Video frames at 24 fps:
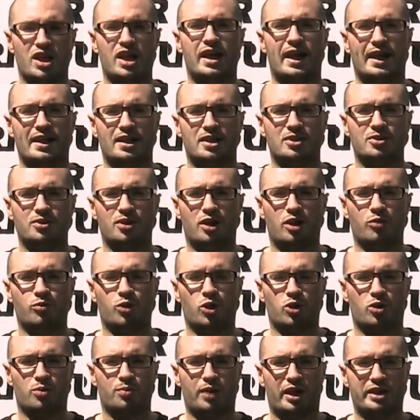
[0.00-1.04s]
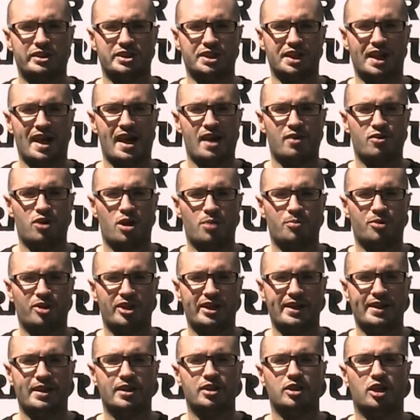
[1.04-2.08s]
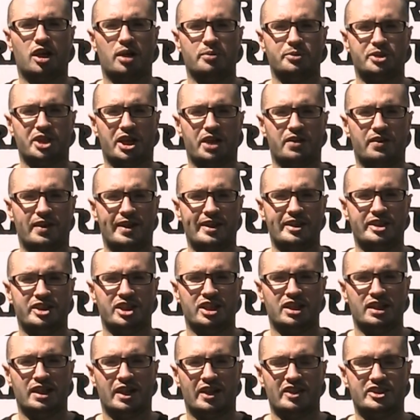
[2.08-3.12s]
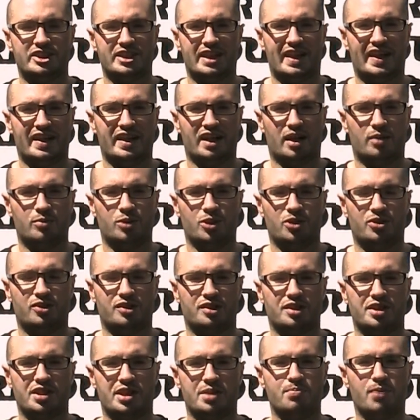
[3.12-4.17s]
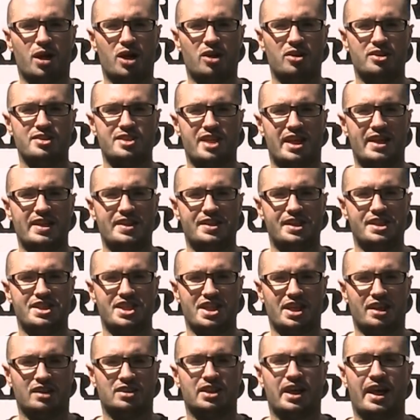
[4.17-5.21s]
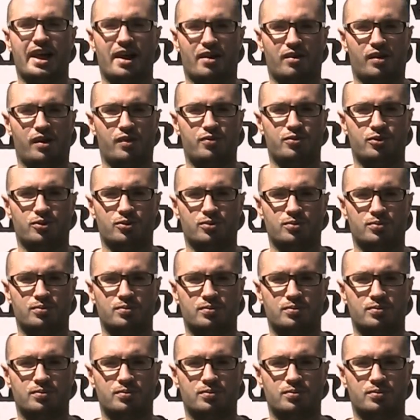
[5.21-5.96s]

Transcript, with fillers: Hello and welcome back to the Air Armoury, I'm JRH and today I'm looking at the Mars 86 air rifle.